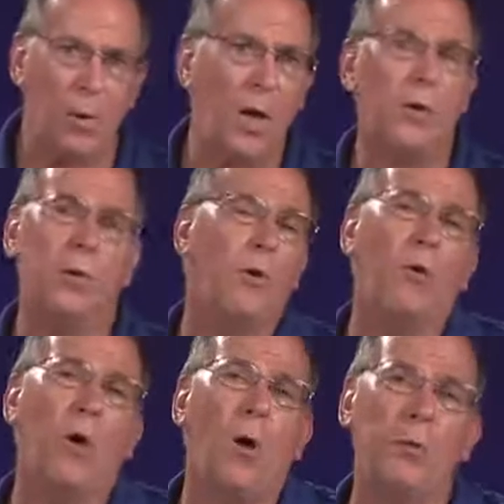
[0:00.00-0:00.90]
But you
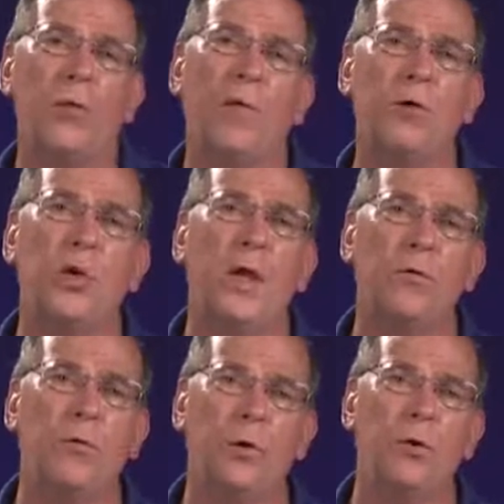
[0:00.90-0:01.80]
don't always have a
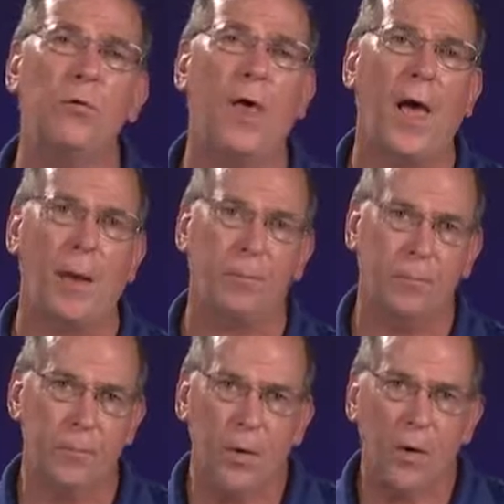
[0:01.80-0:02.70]
chance to do that.
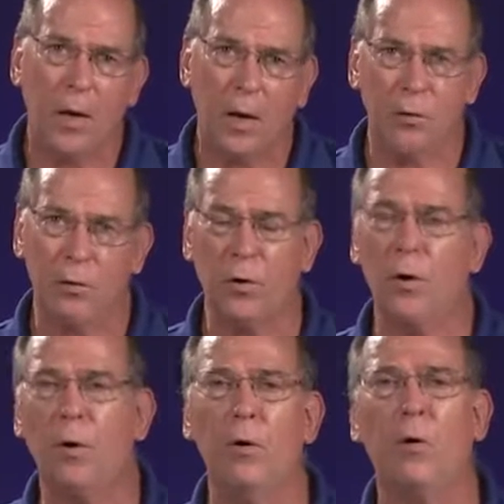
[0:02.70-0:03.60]
And
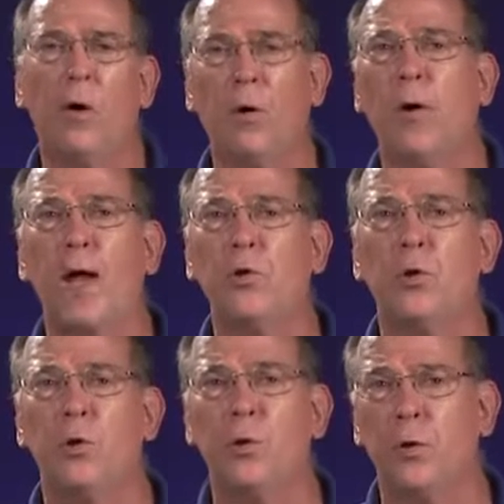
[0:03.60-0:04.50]
so a
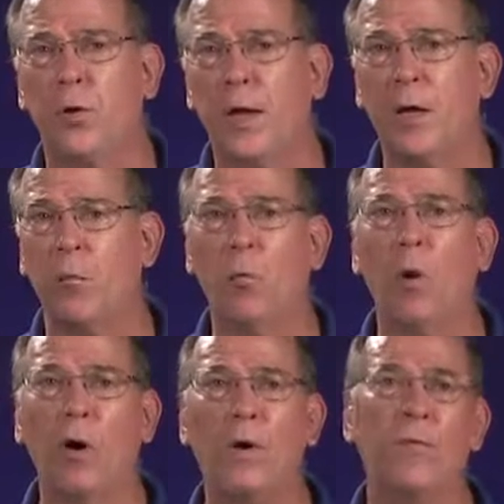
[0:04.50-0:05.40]
crash cushion that could
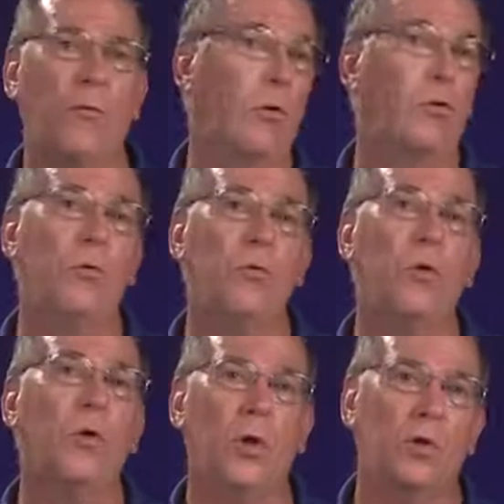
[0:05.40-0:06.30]
work for 2
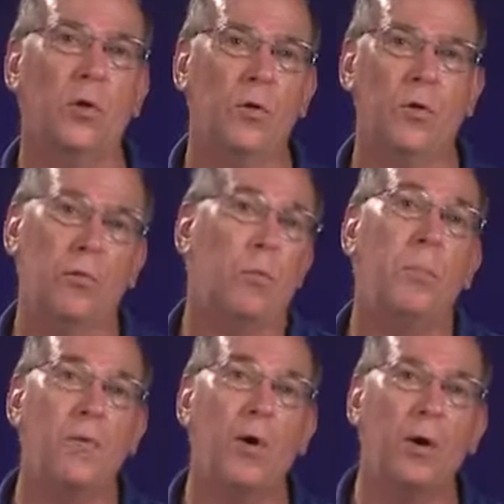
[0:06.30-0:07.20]
collisions
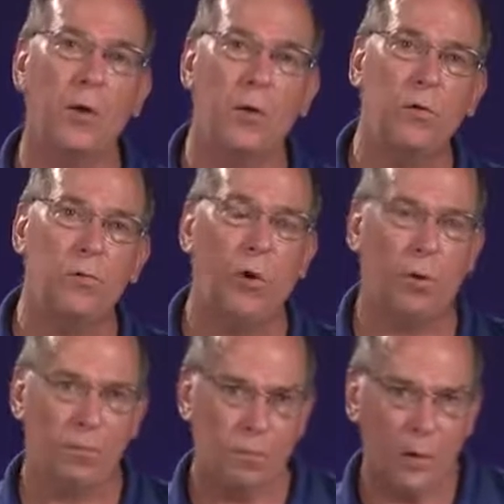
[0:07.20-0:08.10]
would be very
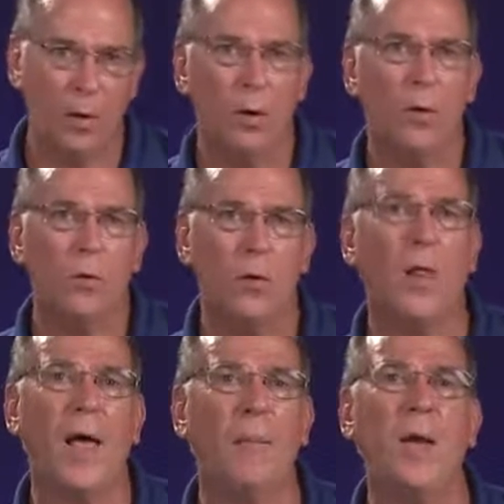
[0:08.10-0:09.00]
useful. The
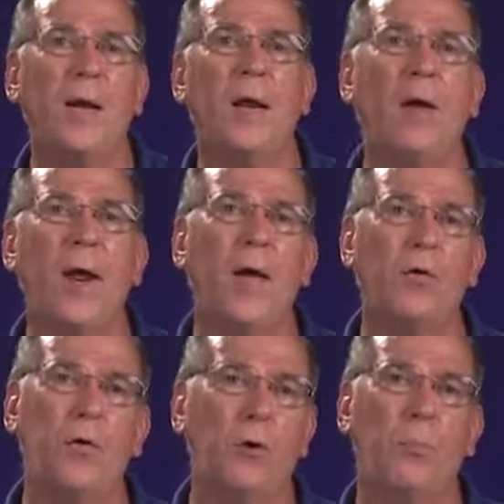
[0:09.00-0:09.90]
lab handout
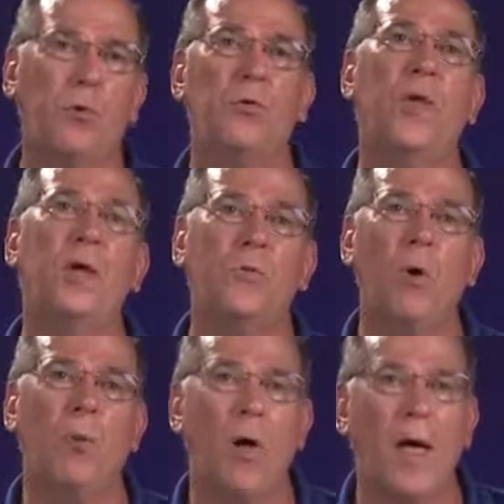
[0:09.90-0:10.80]
asks you to predict
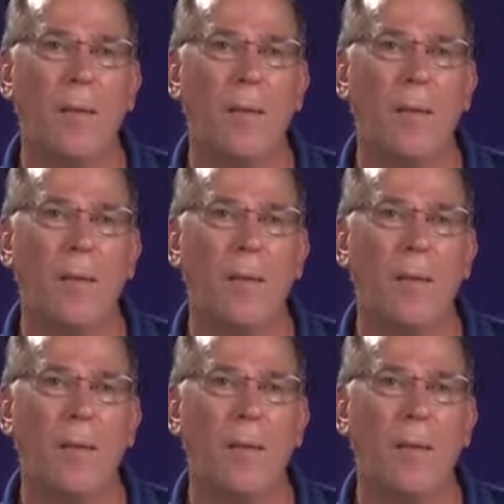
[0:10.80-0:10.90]
what will